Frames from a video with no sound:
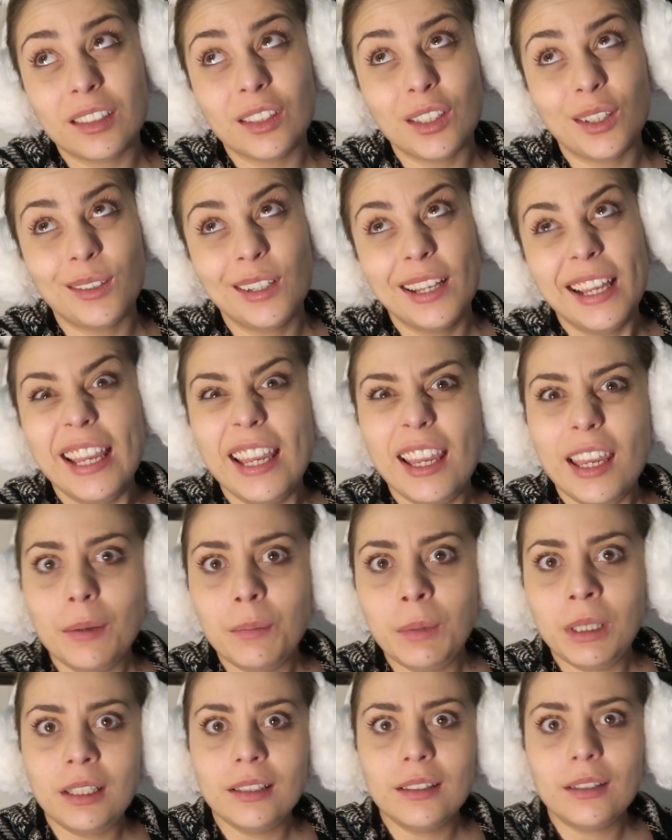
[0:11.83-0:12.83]
so it
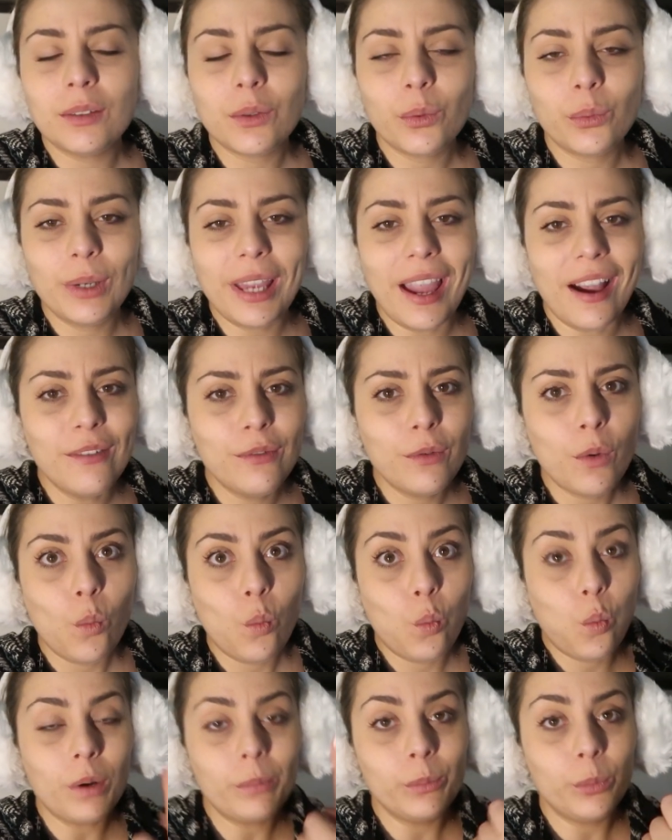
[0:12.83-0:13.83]
means we have
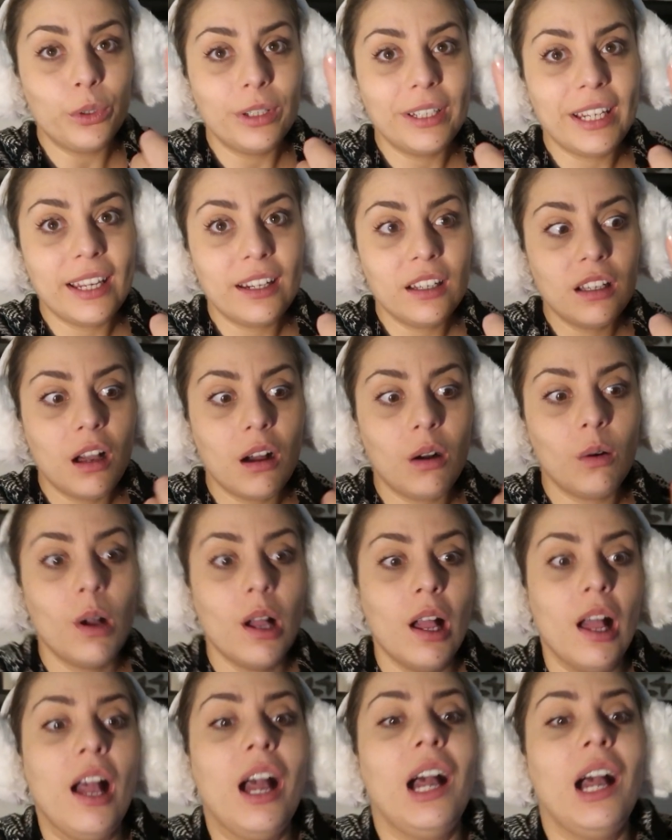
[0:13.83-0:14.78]
one more day to go.